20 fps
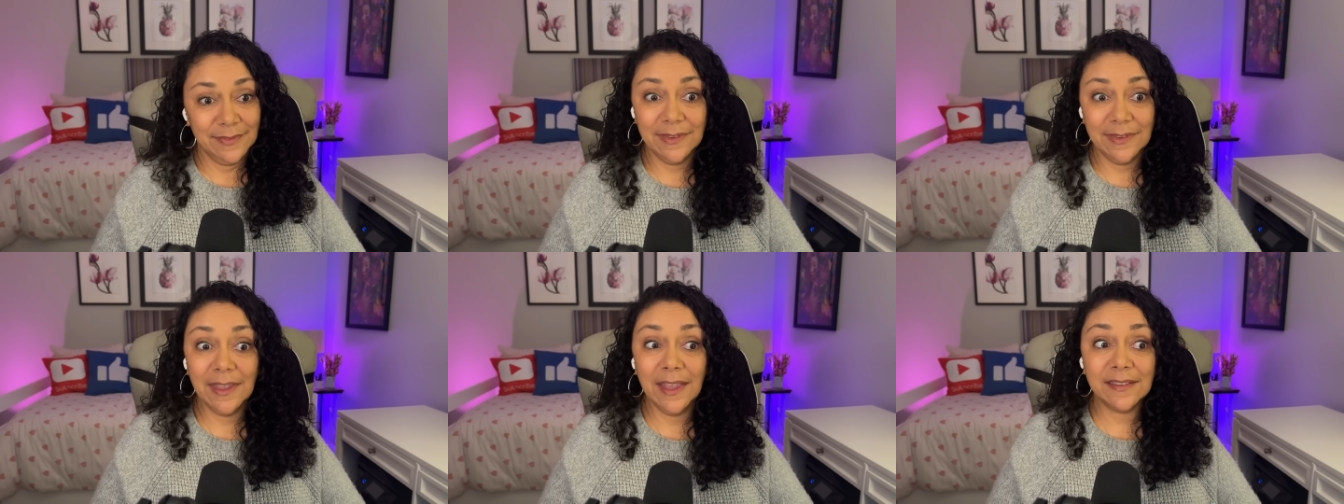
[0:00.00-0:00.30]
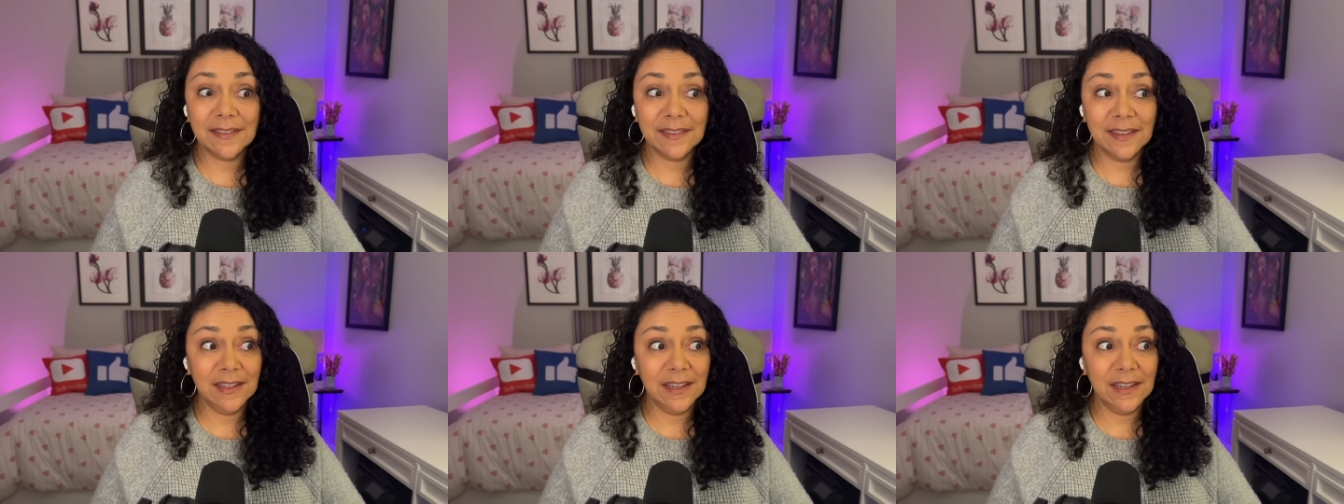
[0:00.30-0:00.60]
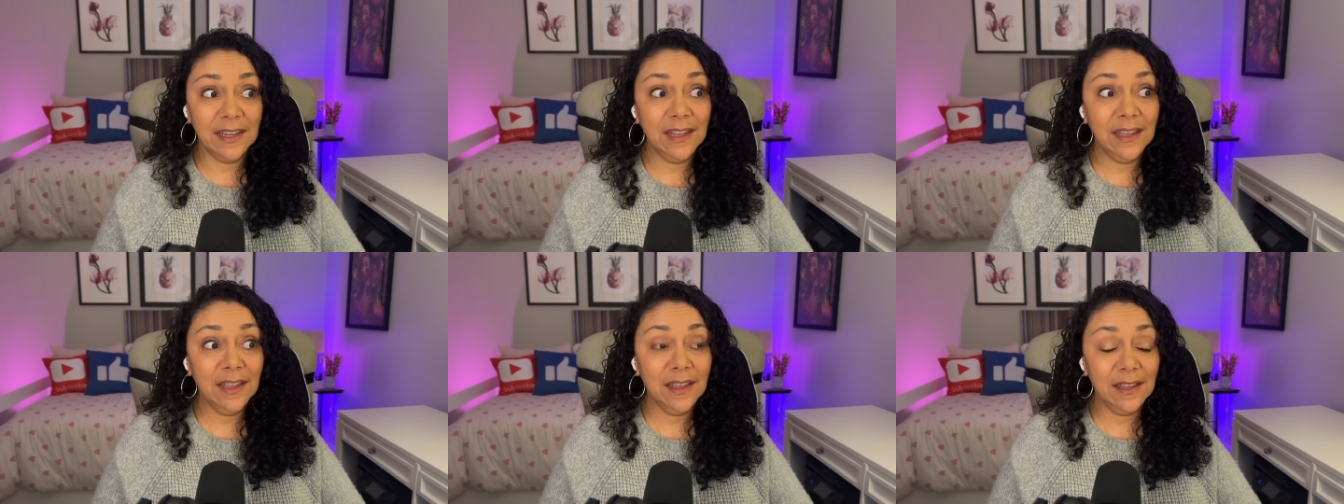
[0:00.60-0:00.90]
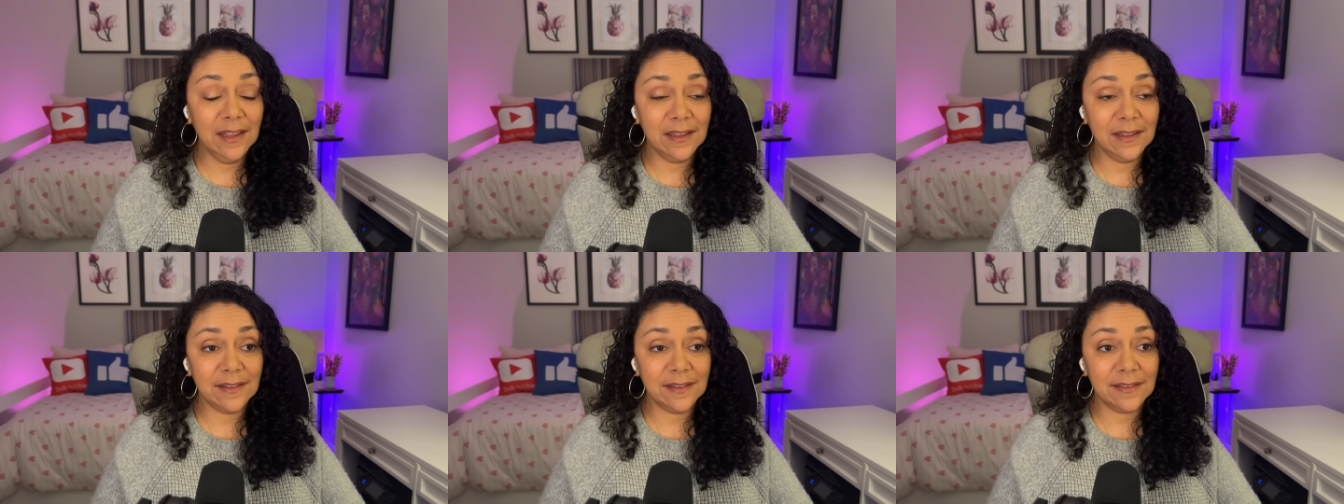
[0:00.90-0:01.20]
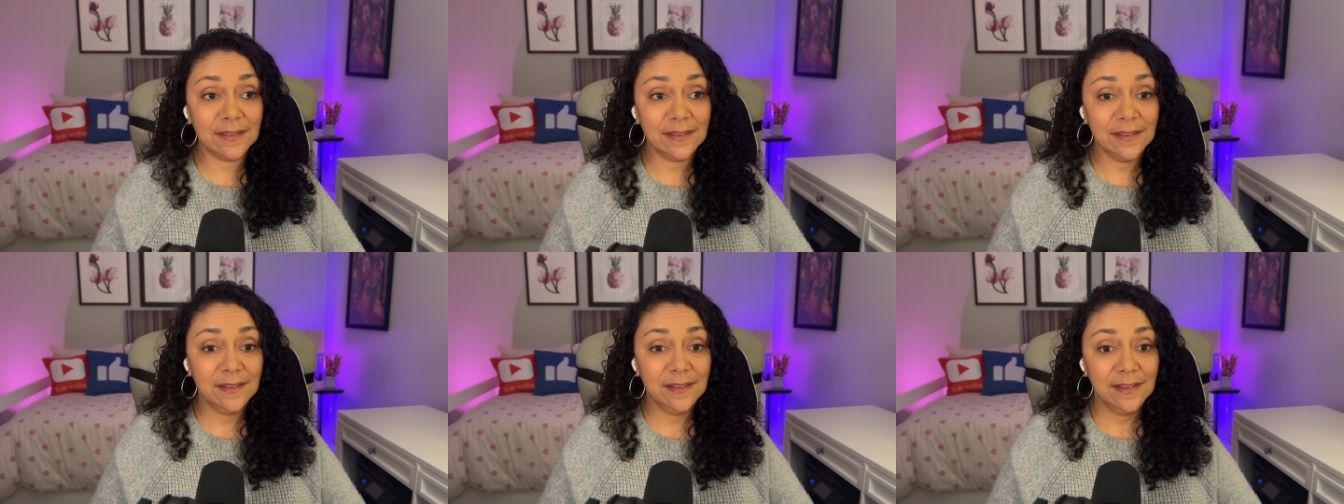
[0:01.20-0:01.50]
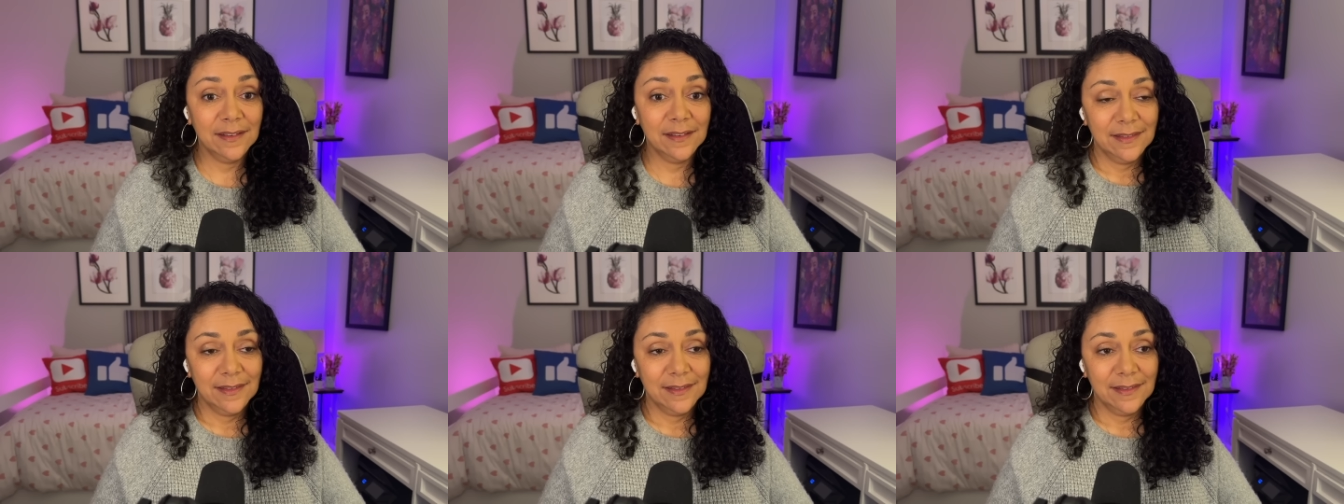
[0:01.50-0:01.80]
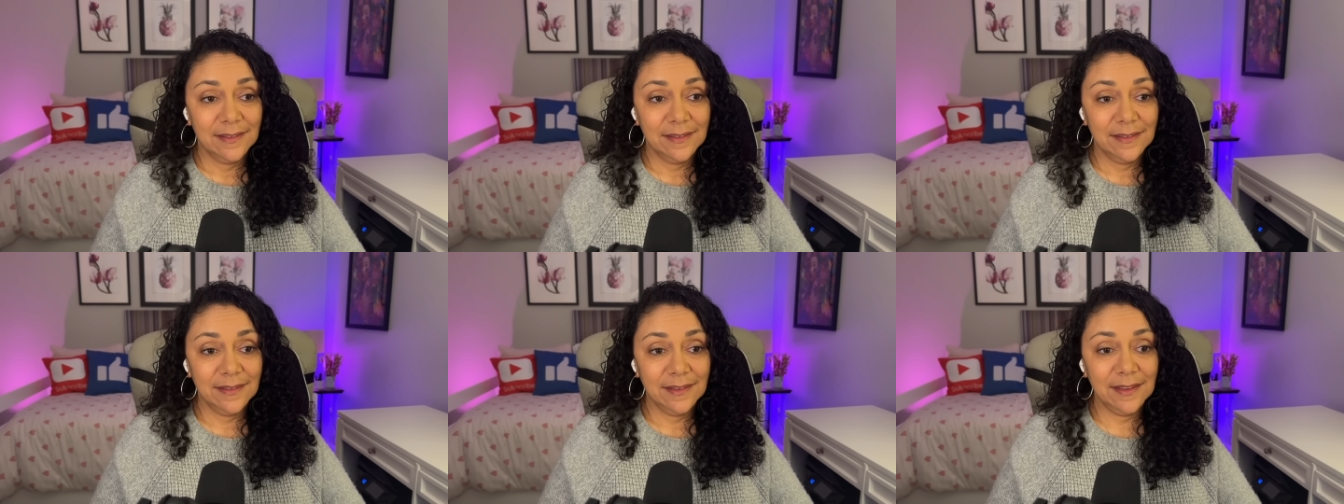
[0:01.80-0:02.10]
Yes, it is.
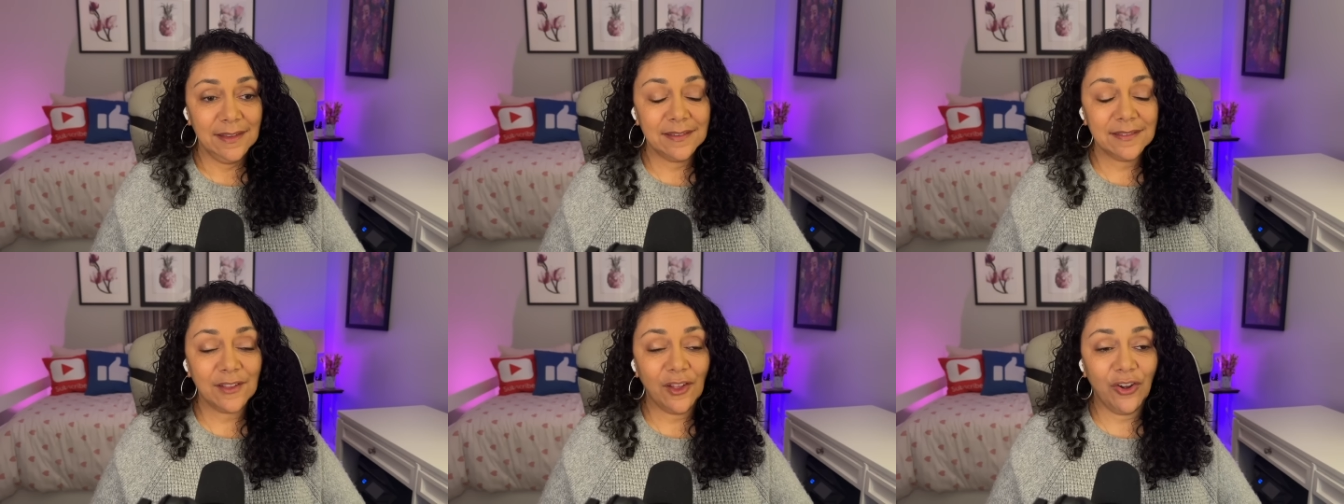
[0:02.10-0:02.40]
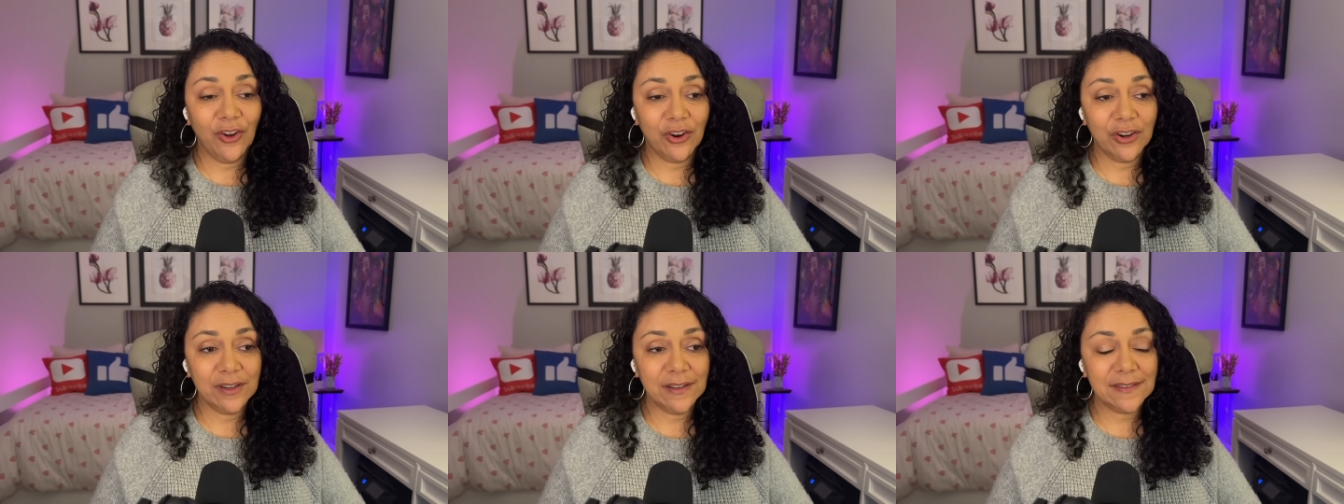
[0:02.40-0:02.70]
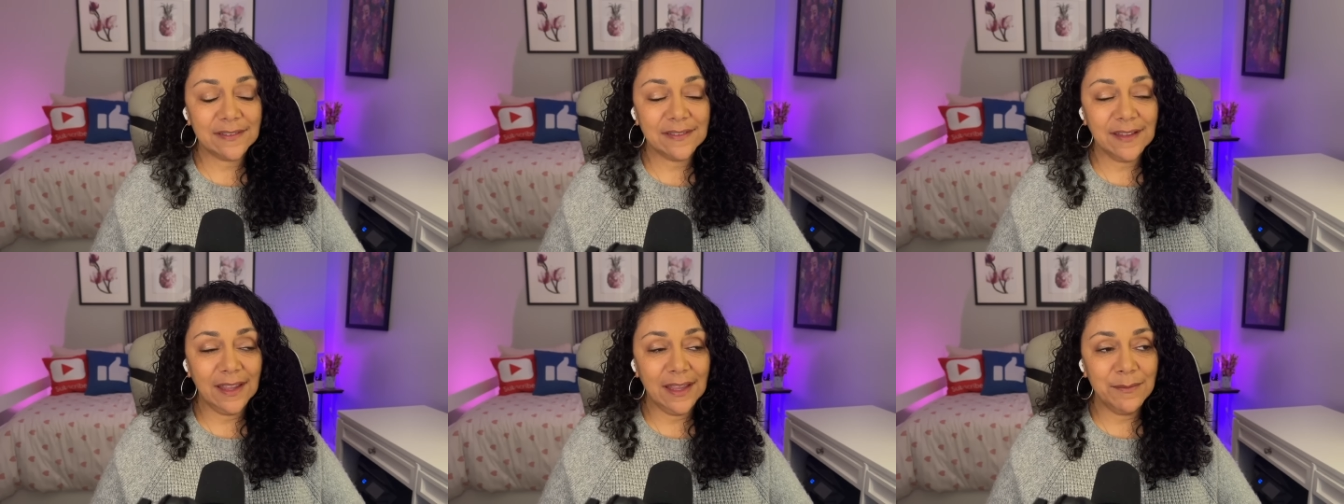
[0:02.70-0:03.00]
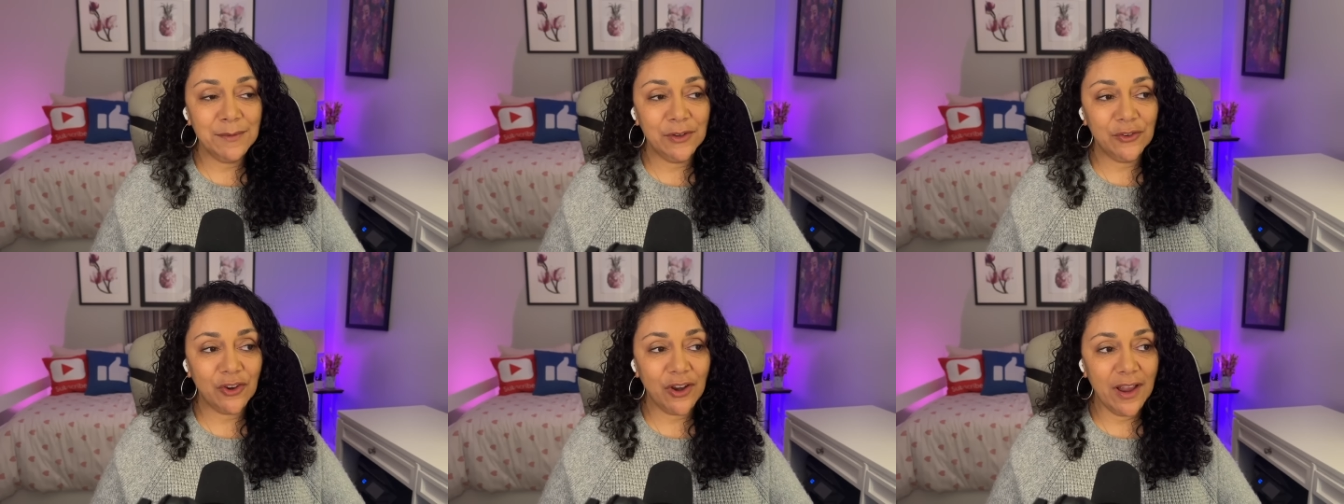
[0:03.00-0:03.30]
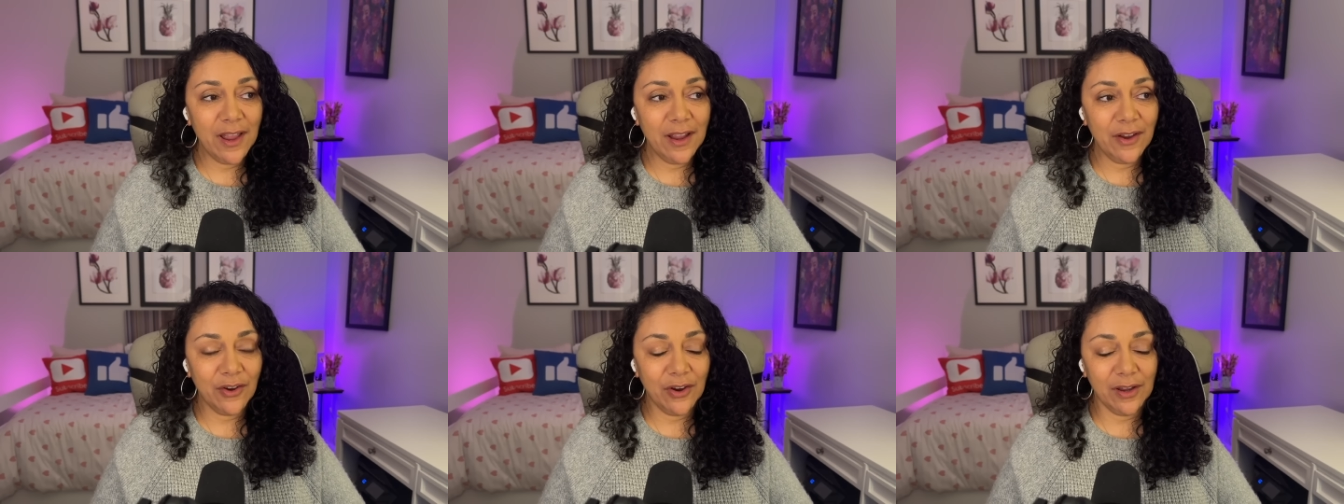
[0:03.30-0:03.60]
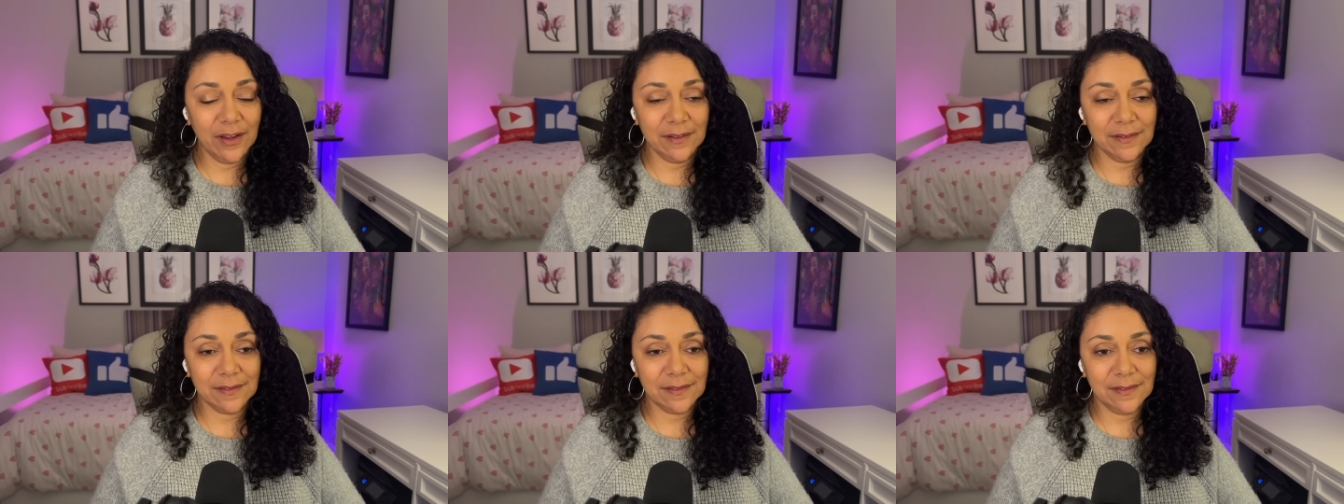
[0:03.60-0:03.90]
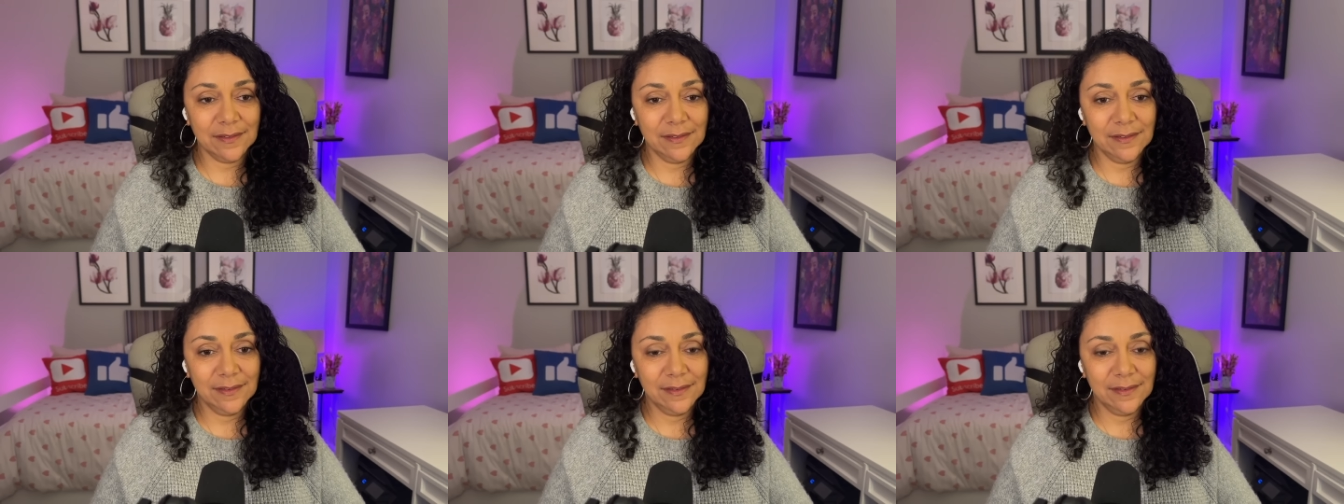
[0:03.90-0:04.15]
It's the hardest name in Drag Race.